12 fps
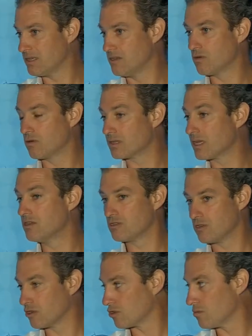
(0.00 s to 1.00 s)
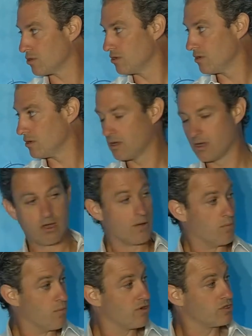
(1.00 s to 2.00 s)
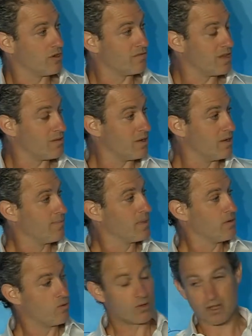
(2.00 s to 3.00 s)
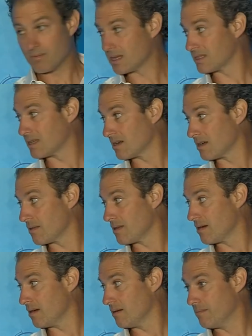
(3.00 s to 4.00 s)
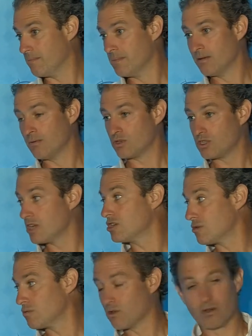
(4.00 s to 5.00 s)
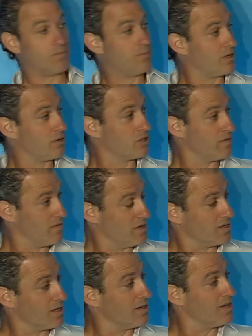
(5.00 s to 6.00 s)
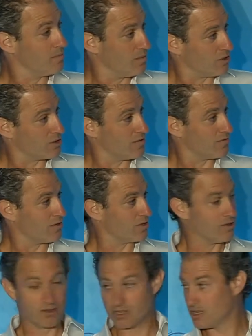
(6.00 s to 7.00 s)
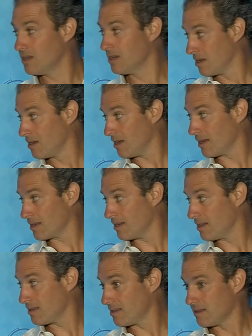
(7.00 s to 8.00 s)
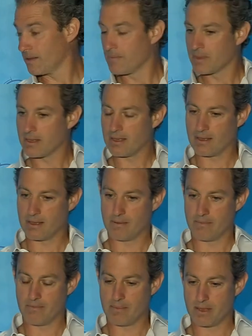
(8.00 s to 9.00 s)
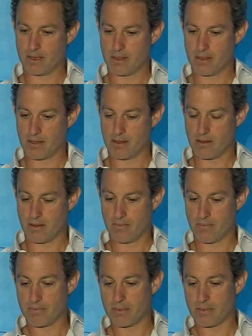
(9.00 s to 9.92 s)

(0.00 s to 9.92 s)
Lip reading: young, talented entrepreneurs, most of them, we can make their change the world because of the internet, because of technology, like Annette. And